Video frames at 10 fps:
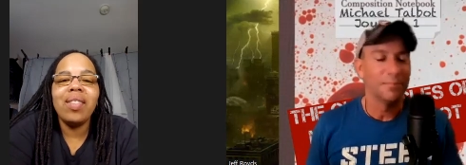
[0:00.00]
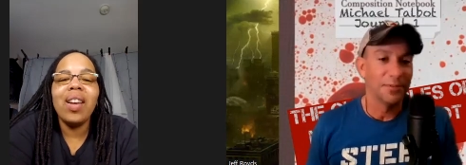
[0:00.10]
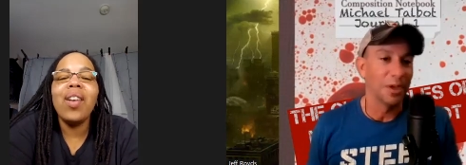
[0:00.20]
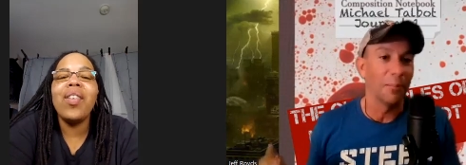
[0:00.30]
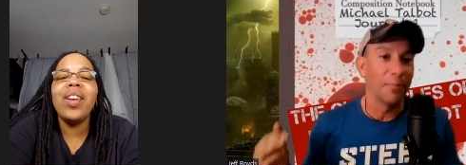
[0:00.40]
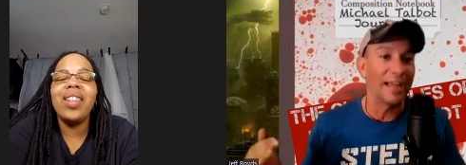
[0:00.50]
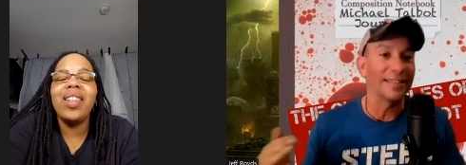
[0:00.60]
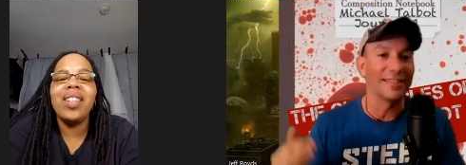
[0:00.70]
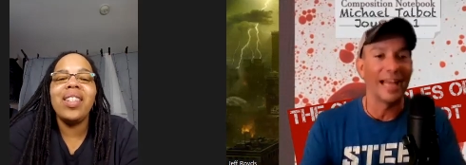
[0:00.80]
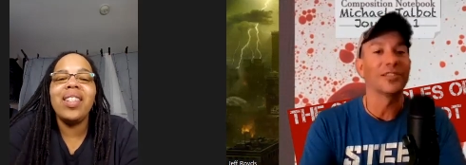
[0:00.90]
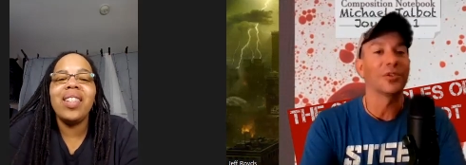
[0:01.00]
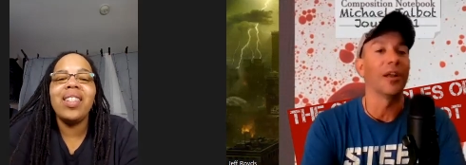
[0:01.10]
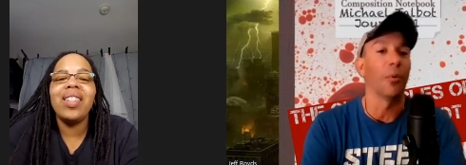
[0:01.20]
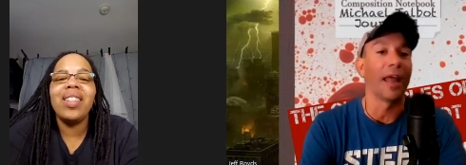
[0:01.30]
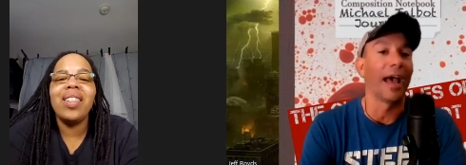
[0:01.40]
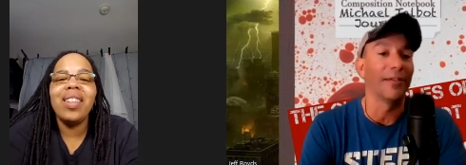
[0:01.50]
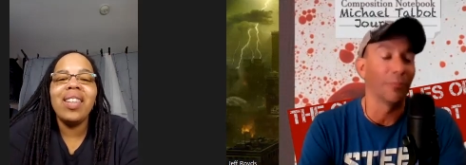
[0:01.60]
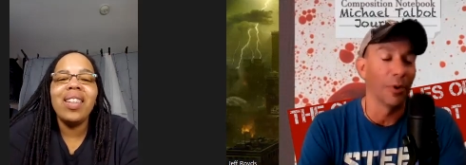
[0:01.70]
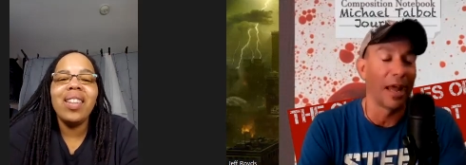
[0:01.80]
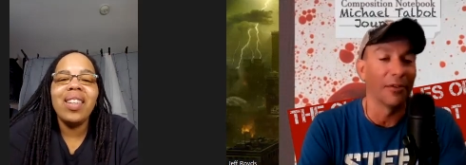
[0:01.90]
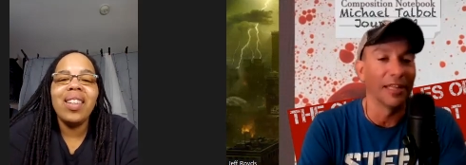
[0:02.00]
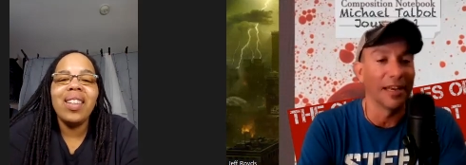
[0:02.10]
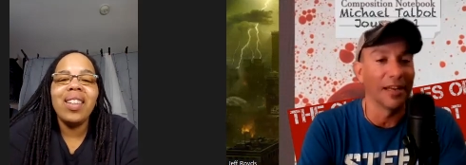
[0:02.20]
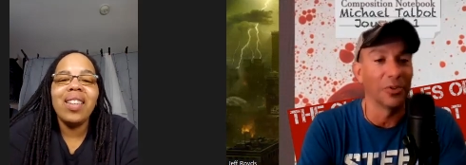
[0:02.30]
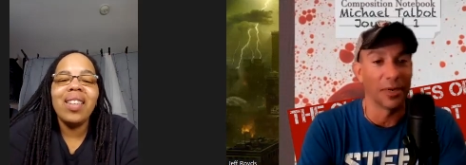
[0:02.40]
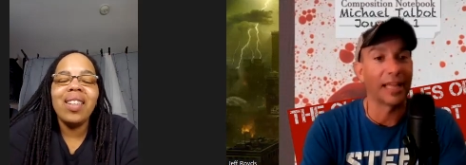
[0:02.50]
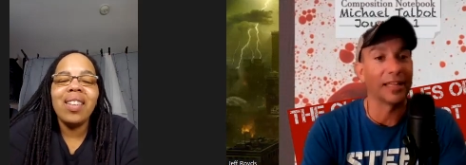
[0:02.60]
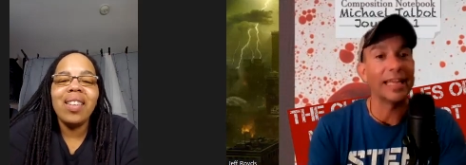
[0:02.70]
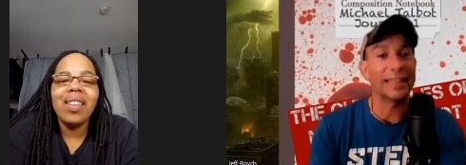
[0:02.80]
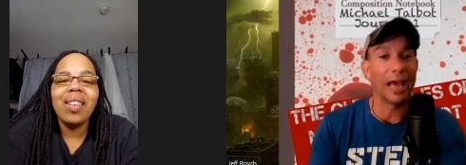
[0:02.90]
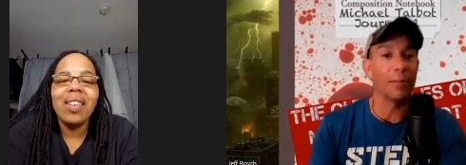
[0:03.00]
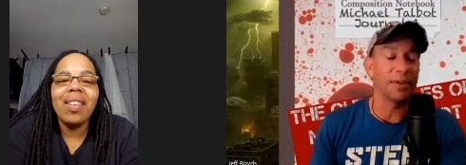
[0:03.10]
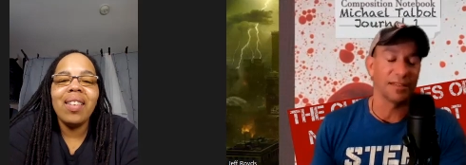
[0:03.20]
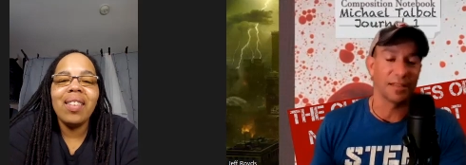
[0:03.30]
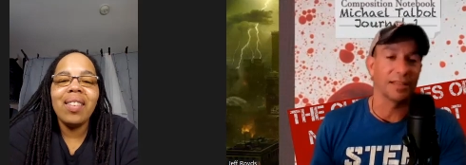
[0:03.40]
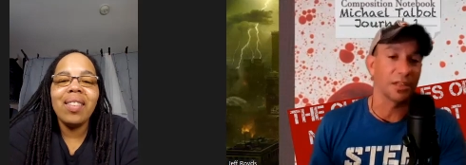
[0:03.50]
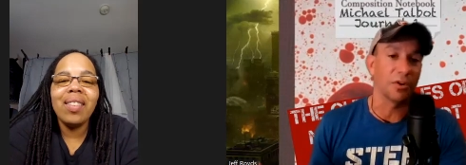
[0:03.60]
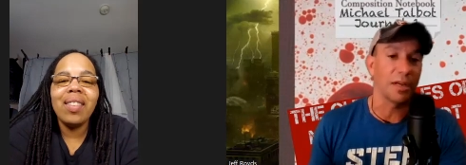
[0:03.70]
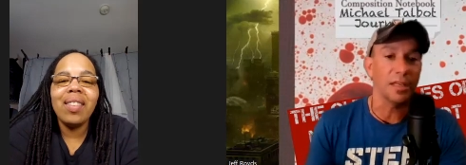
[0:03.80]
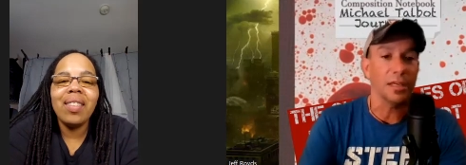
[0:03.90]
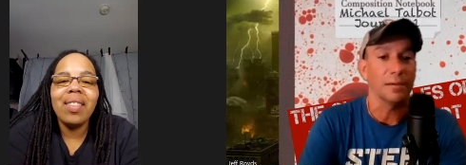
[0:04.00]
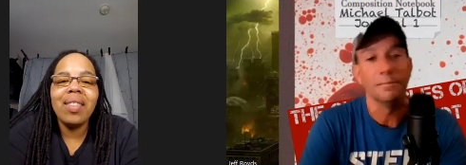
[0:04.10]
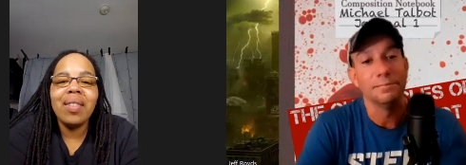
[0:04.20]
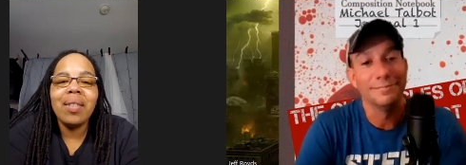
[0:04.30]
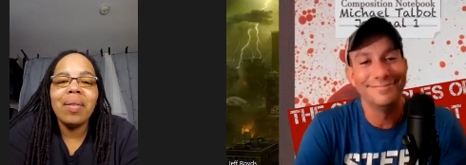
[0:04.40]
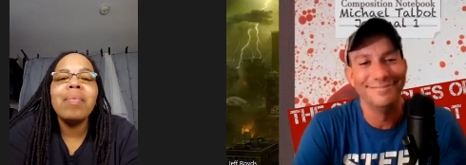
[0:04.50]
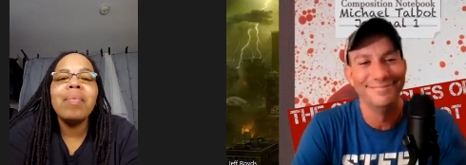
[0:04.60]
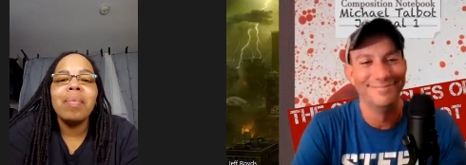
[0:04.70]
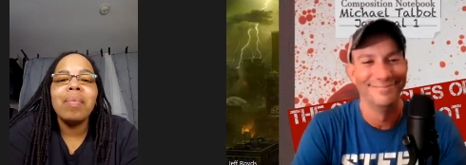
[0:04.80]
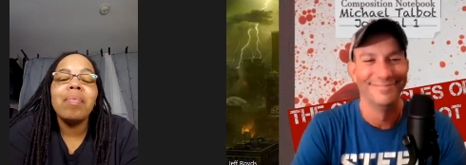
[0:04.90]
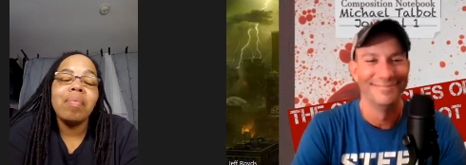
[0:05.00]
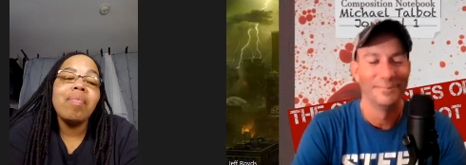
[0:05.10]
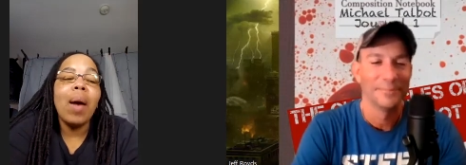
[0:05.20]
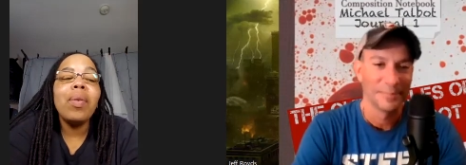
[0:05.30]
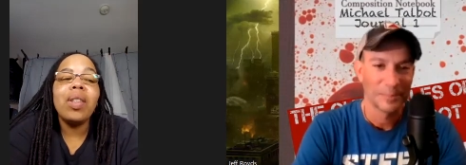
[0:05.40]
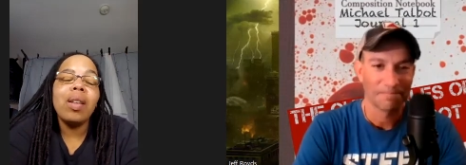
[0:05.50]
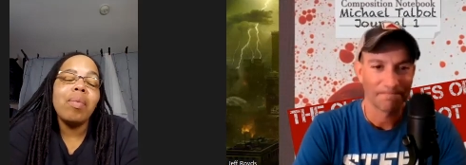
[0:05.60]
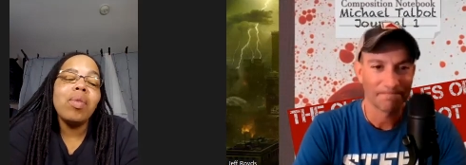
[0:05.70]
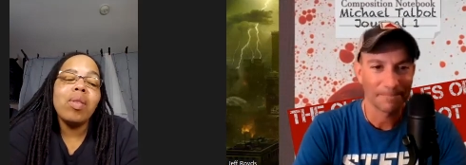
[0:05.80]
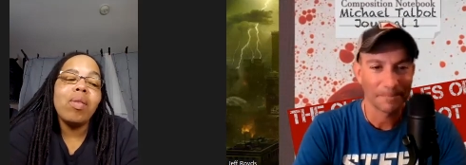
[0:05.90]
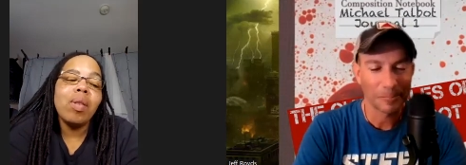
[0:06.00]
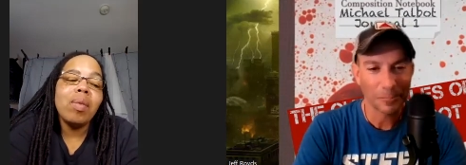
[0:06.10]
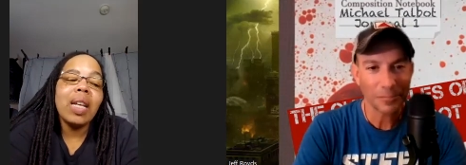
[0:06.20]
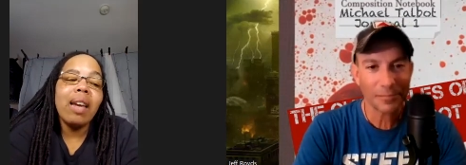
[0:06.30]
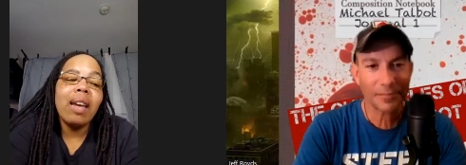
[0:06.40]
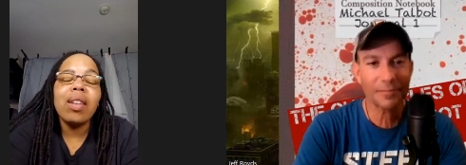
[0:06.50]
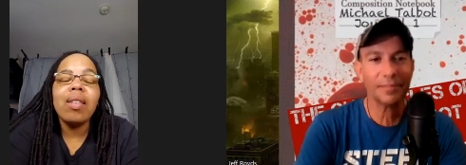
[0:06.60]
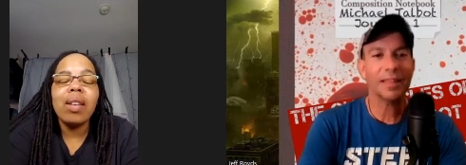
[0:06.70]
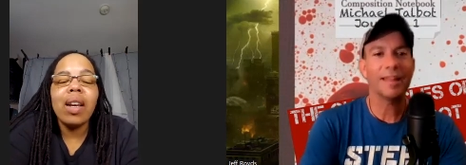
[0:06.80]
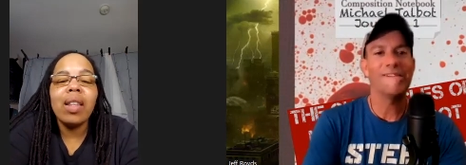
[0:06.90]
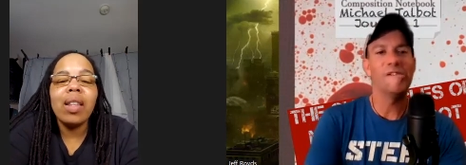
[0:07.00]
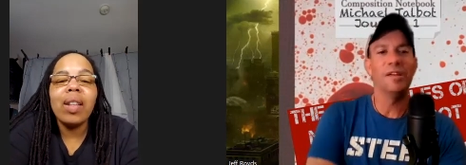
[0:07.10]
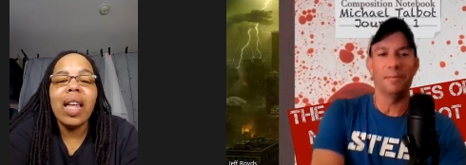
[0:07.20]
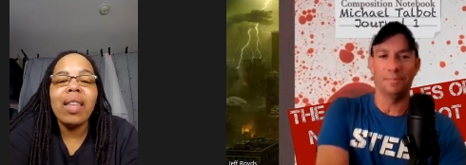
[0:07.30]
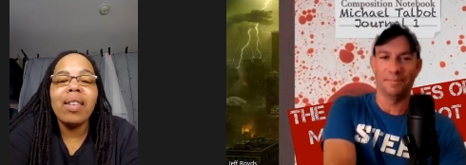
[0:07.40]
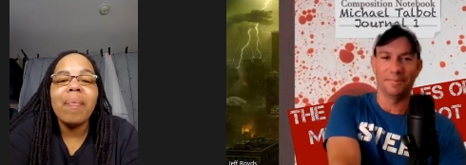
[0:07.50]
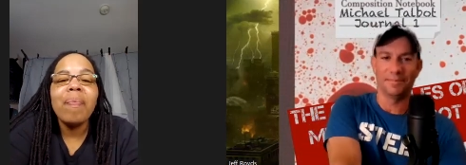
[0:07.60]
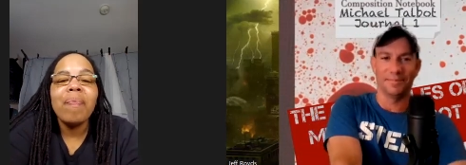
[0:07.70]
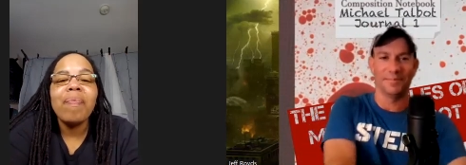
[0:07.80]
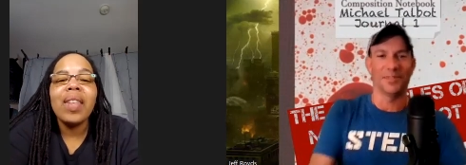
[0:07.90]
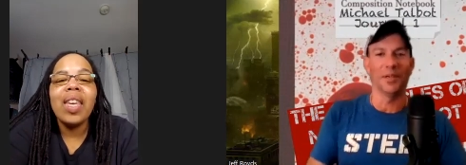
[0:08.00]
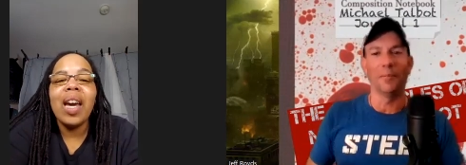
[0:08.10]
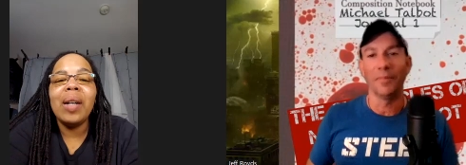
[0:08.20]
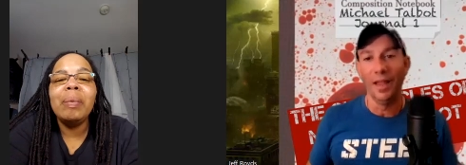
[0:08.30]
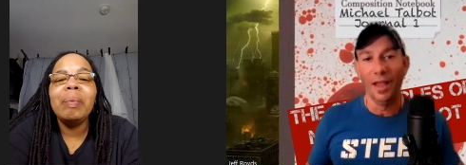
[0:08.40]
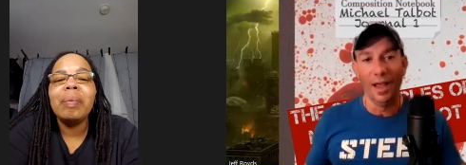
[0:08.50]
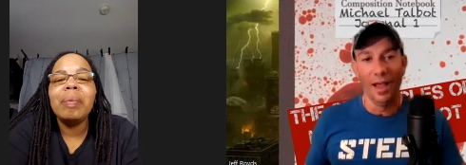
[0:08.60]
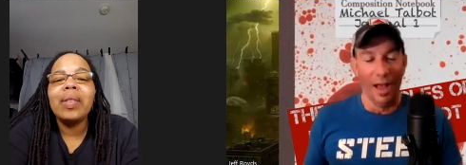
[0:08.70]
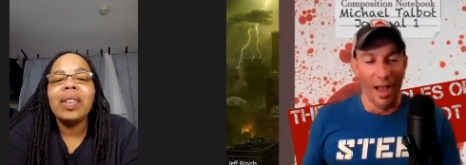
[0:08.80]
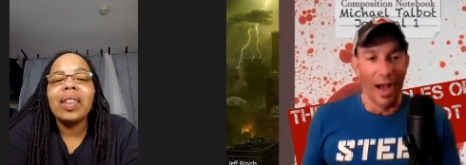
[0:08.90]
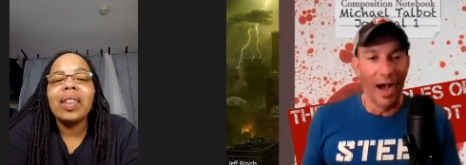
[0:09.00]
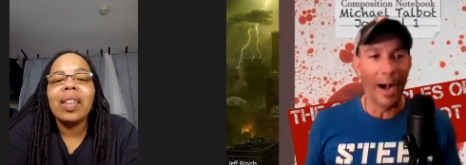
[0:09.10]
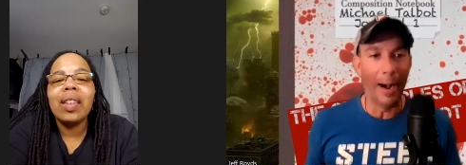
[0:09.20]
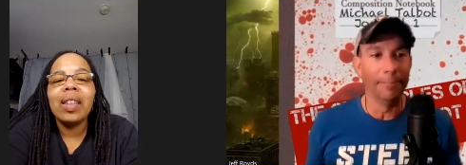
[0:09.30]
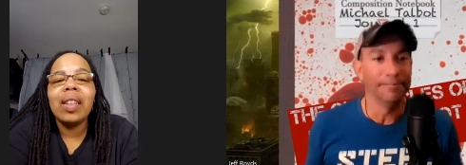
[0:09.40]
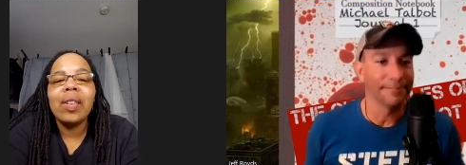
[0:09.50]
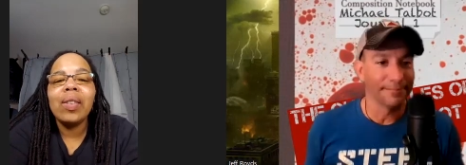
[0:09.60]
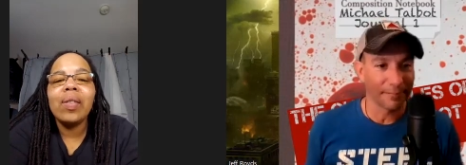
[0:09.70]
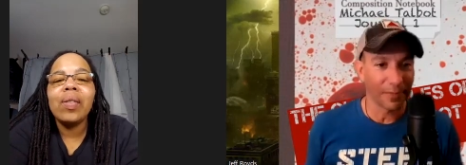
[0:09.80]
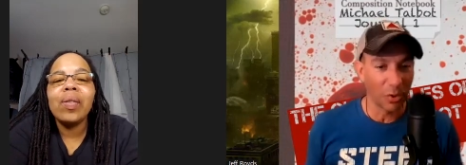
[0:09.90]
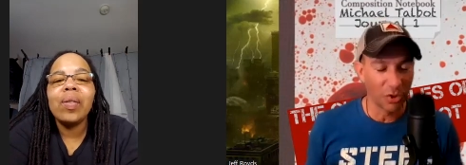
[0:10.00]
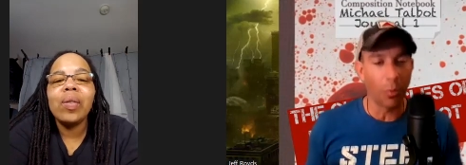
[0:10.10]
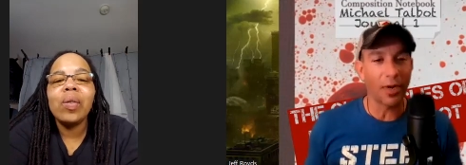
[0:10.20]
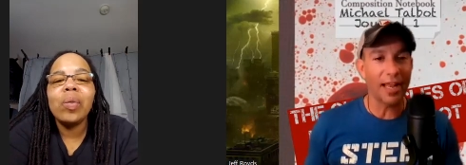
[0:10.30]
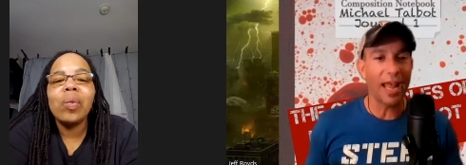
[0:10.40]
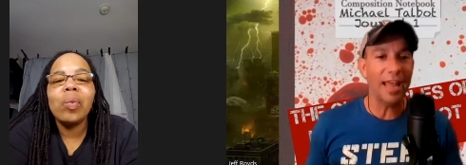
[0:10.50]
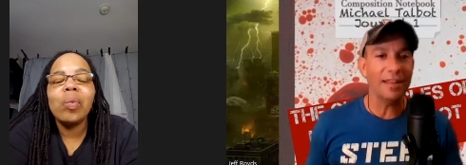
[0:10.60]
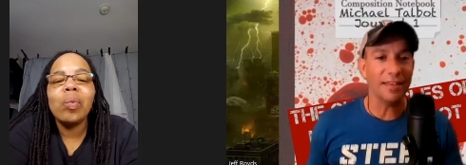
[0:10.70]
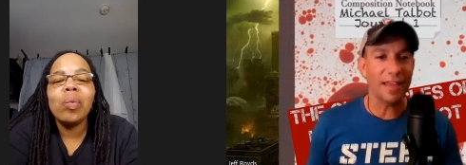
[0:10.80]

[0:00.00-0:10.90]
Speaker 1: So Agreed. that that's kind of what I what I related it to, and I like that because I like the Karate Kid.
Speaker 2: That was it was, it was classic, clear yeah. classic.
Speaker 1: So, yeah. Um, so we're going to end